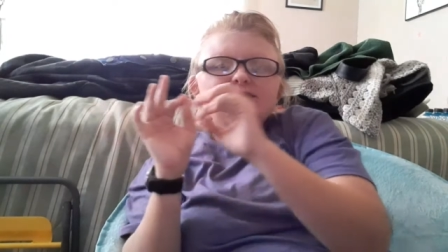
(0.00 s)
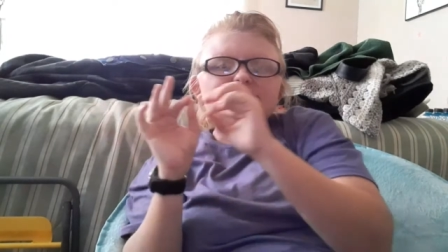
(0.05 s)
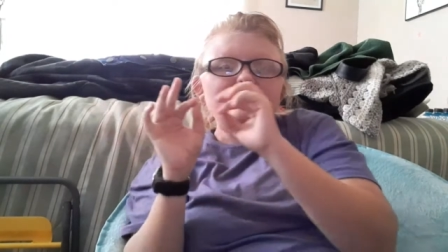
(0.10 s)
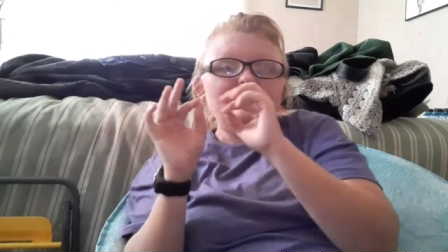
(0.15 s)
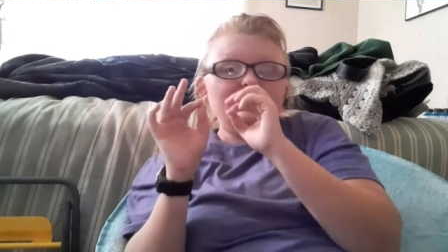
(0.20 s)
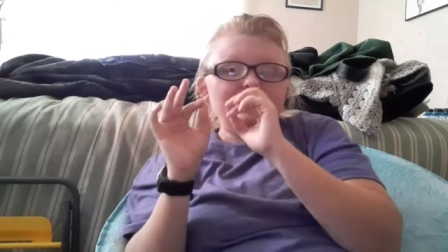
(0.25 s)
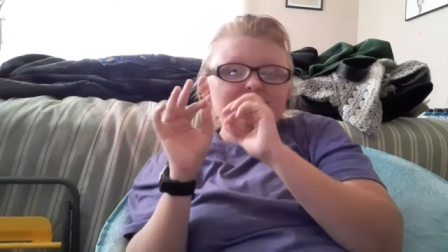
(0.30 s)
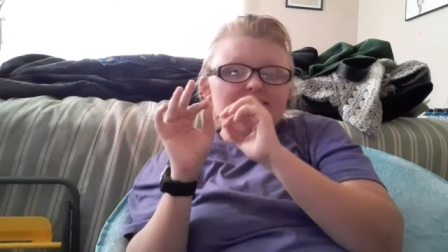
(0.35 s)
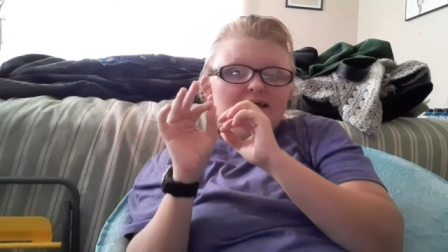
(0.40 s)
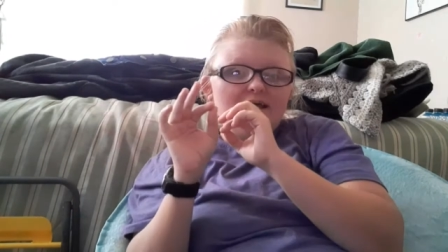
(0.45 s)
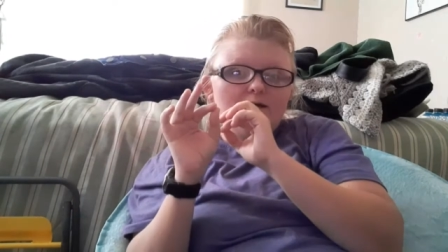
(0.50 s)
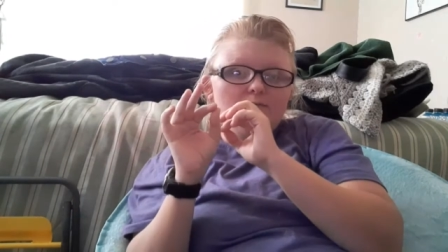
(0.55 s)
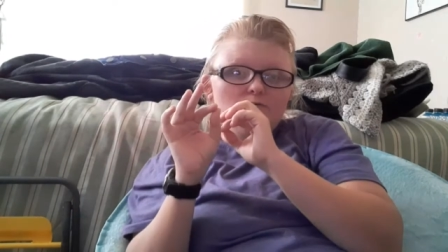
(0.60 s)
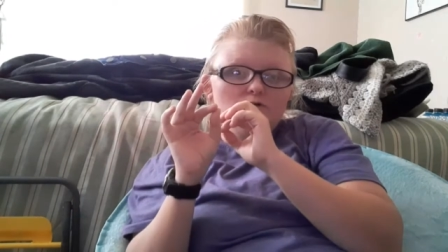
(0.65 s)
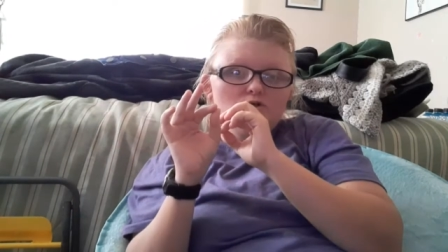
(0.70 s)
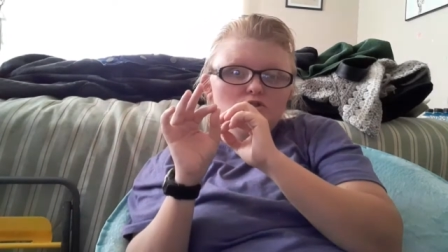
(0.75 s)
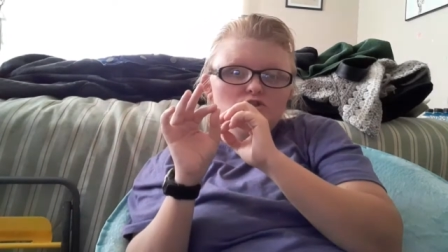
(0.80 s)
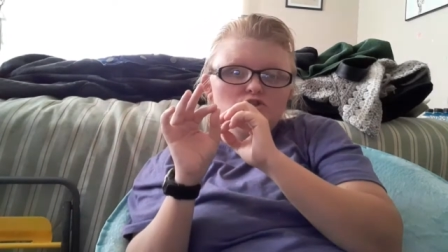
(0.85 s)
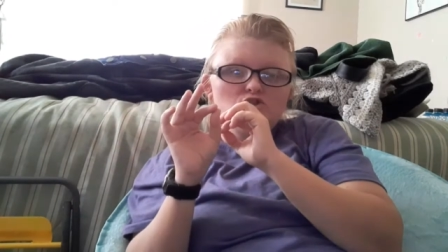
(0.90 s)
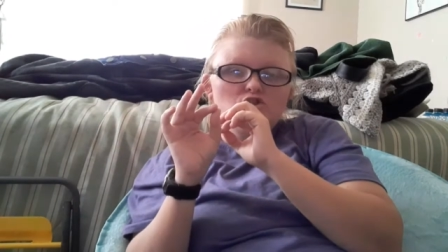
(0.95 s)
did a damn
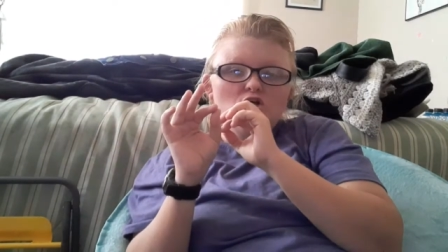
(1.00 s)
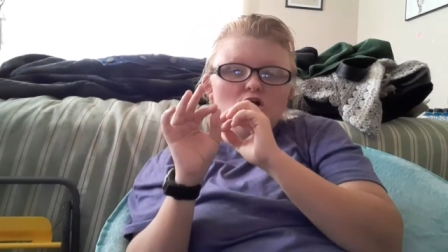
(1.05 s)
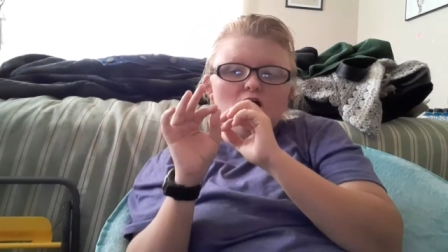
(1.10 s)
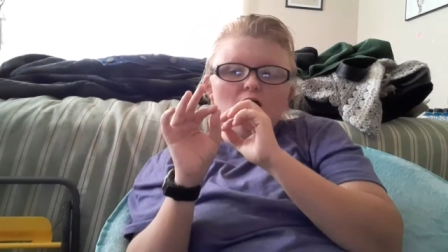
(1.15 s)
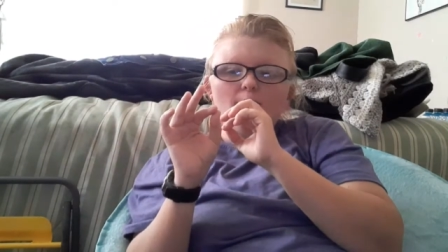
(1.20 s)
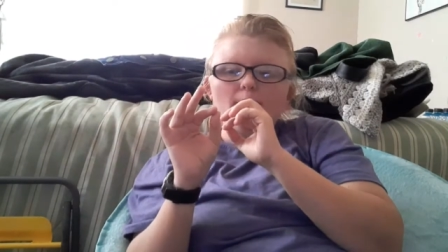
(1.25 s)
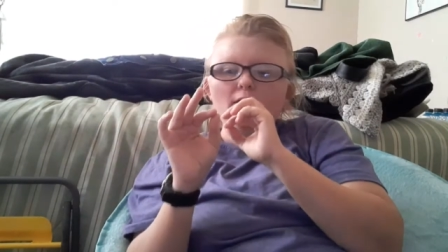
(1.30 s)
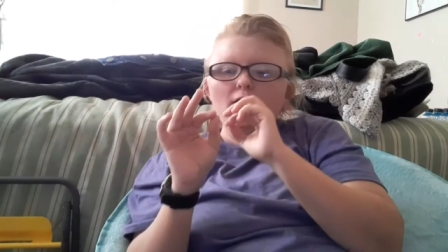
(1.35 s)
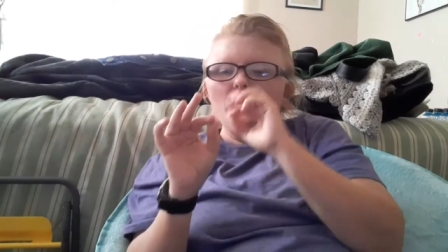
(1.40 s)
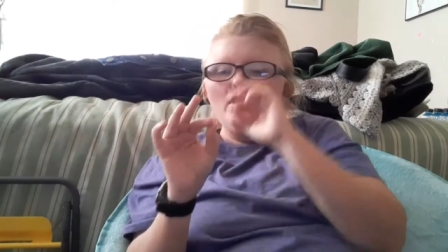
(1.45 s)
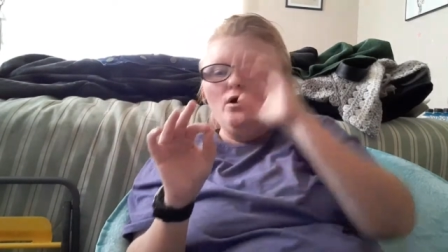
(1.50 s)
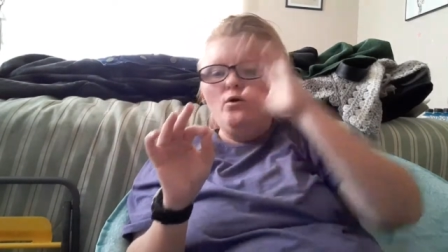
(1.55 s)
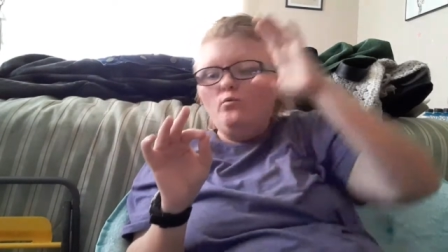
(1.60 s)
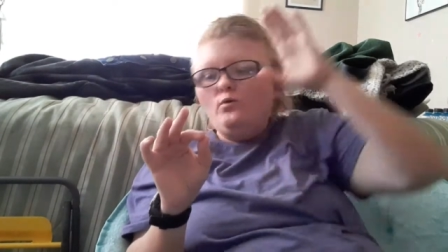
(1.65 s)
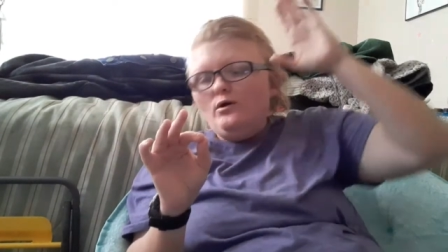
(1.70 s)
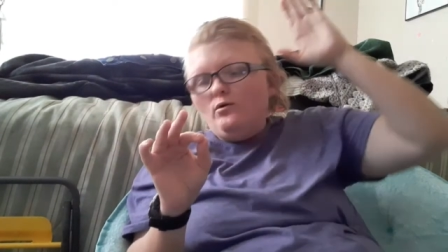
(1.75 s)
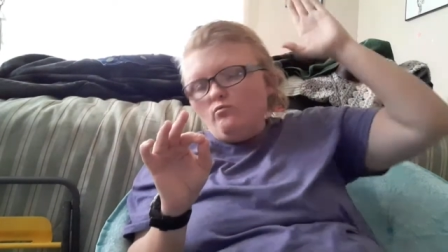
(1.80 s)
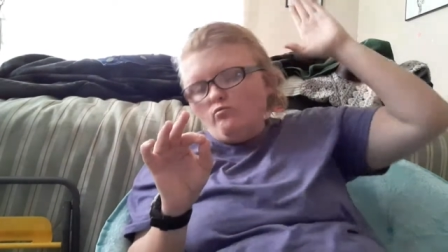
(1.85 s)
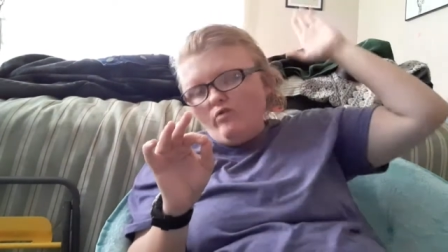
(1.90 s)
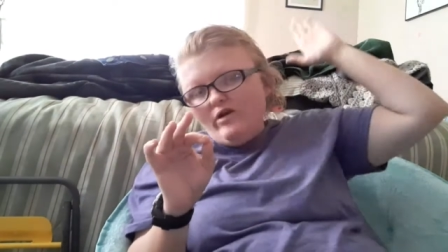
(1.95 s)
good job.
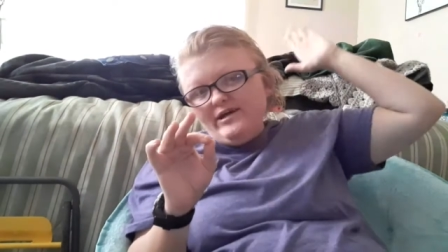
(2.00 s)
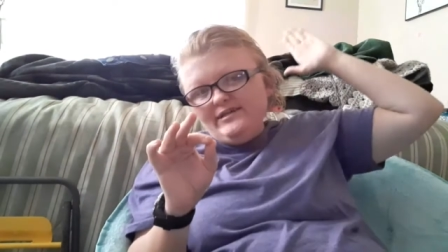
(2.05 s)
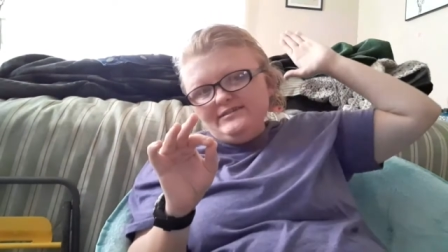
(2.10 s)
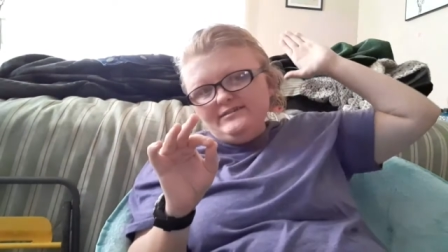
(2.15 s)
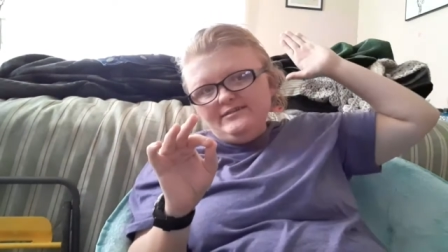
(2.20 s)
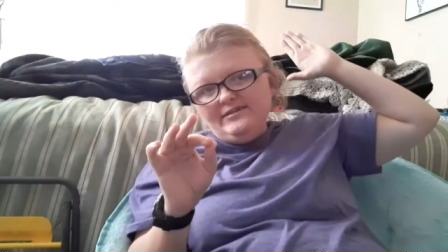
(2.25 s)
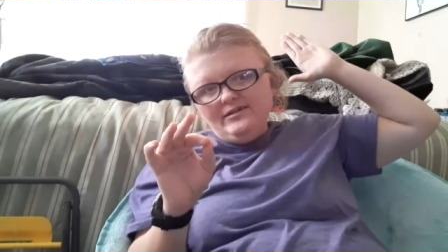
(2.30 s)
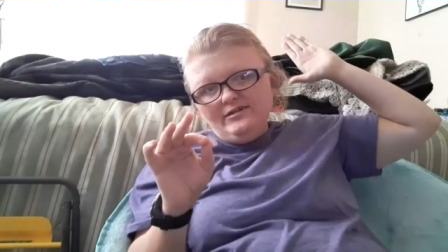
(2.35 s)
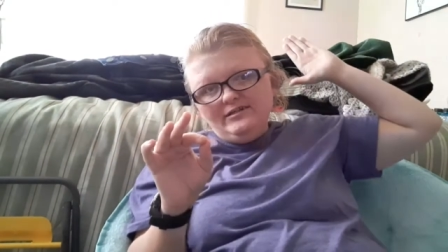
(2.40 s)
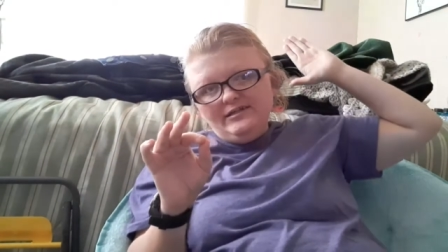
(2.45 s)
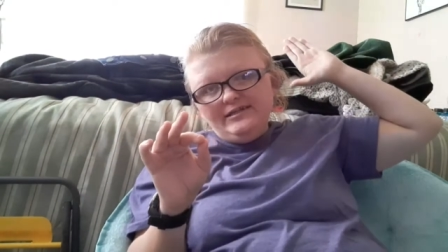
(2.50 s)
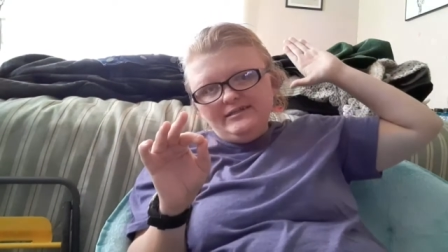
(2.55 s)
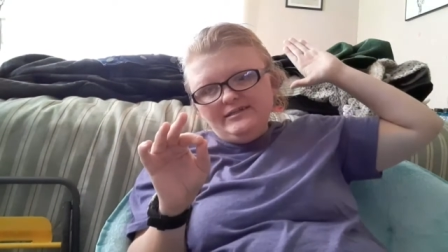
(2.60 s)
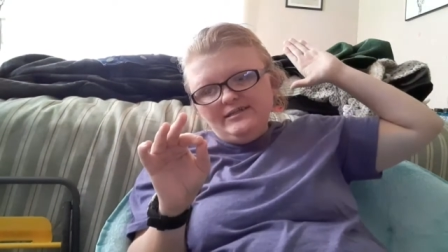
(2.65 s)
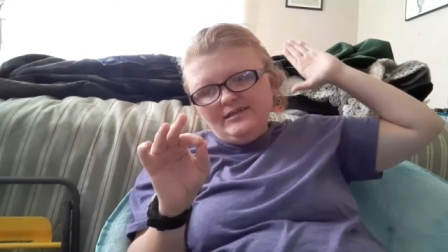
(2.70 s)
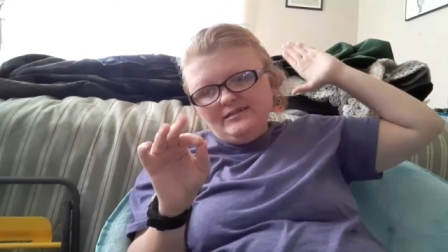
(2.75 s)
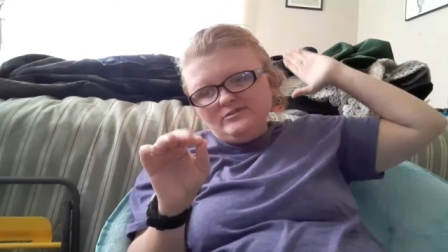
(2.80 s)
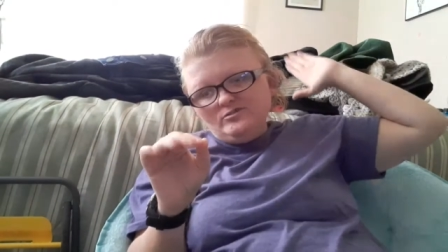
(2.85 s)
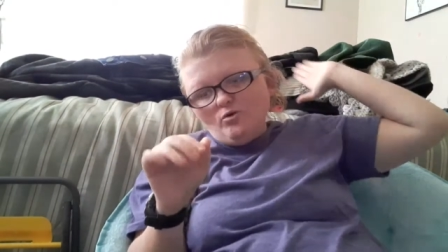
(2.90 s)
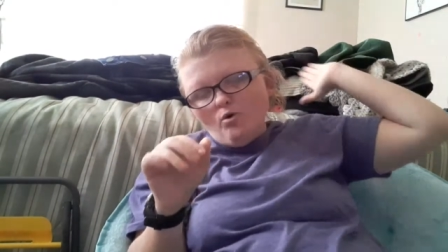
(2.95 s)
Went right there like
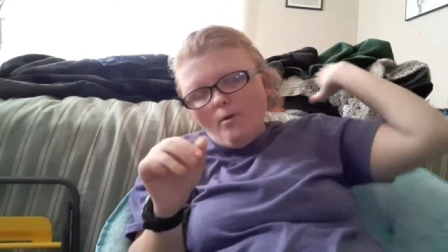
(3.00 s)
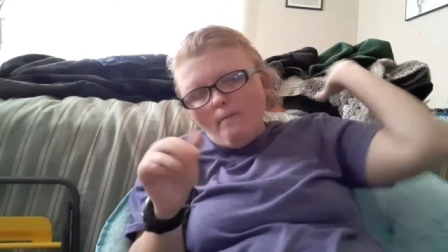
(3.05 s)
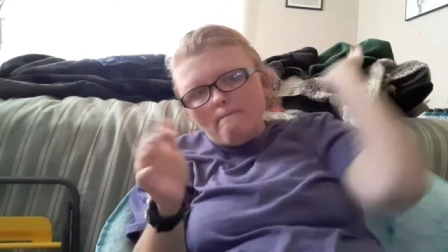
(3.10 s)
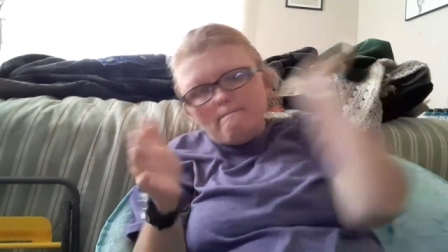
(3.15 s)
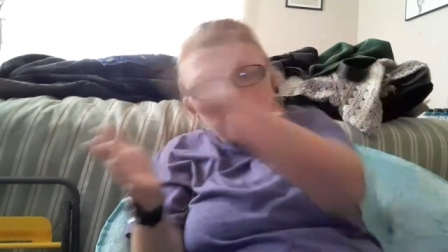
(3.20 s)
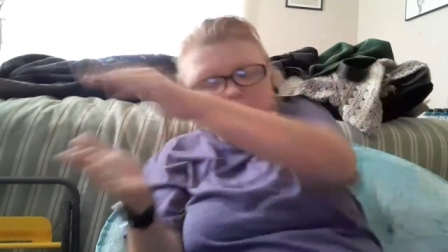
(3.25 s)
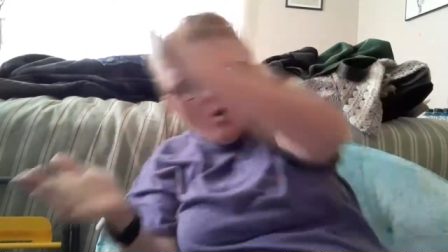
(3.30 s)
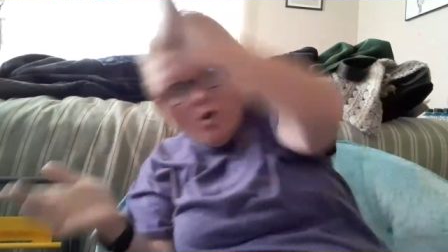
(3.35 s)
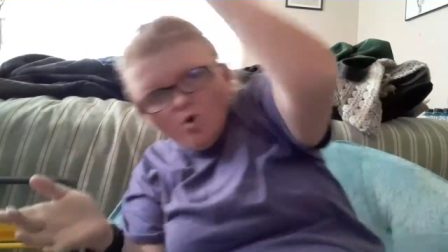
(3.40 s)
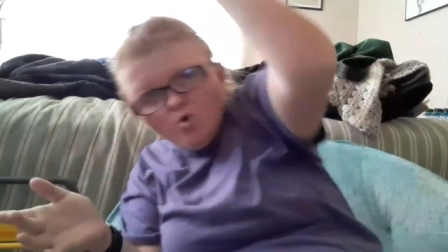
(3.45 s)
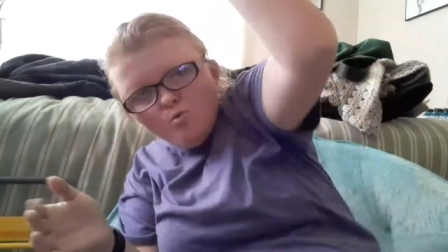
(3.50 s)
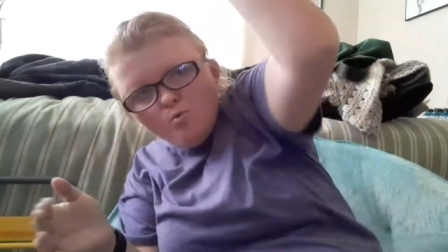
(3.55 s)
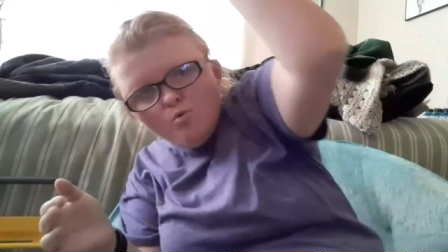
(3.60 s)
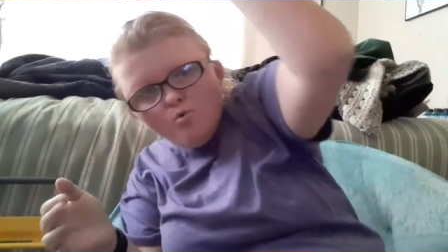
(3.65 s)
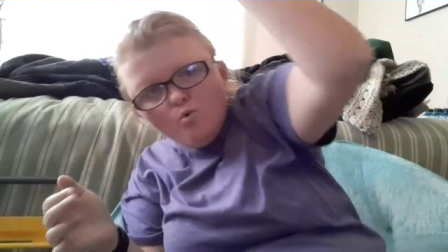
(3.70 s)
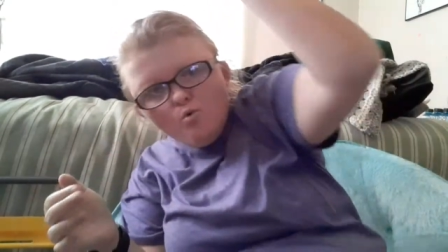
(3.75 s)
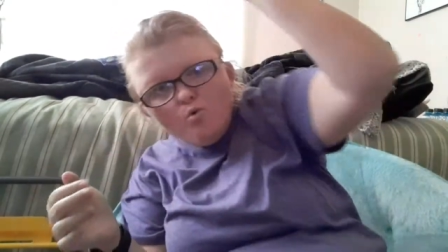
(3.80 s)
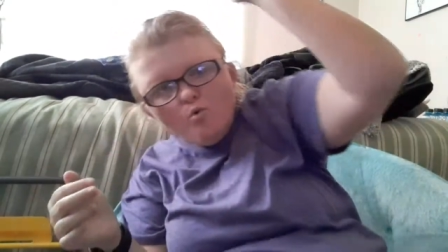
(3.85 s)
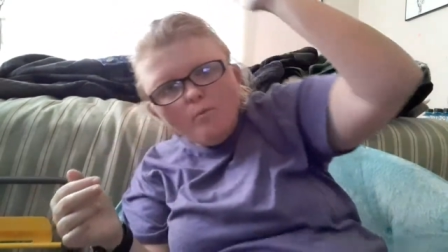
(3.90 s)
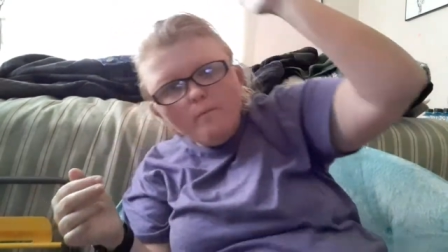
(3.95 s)
this, going
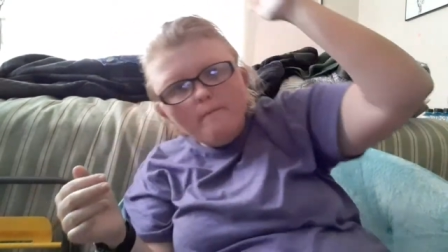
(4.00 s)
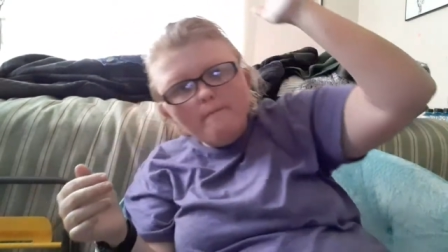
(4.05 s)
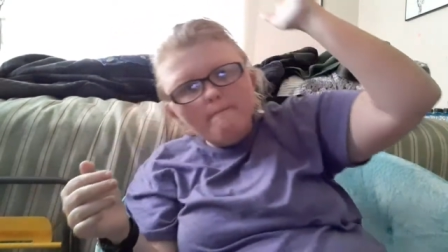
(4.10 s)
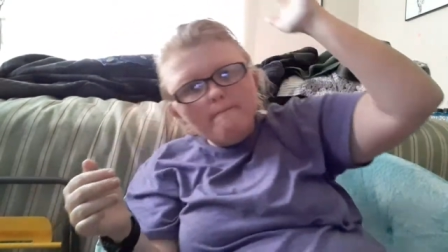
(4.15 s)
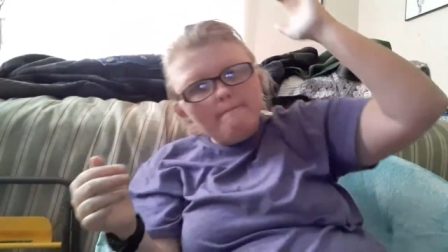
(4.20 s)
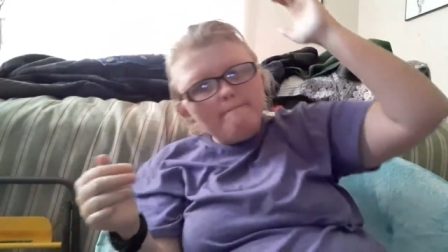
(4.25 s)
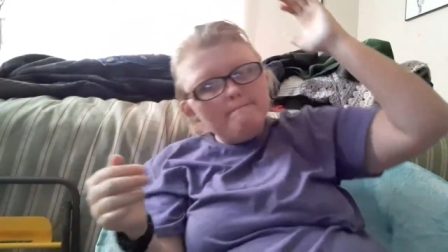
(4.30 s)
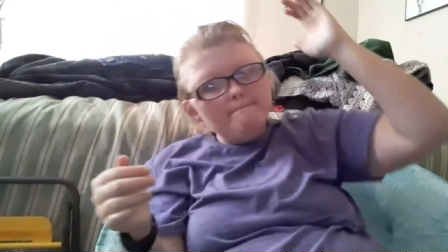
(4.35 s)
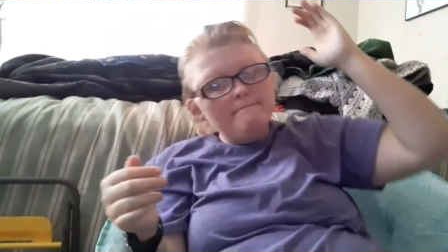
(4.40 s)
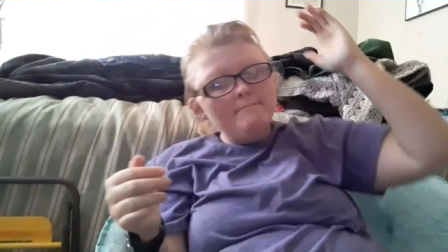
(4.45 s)
boom,